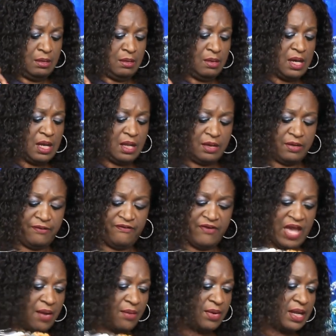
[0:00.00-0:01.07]
What that little
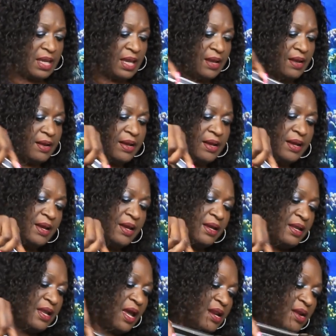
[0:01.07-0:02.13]
fat one is.
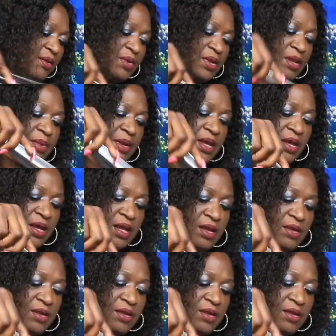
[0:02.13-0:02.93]
Y'all know when you be cooking,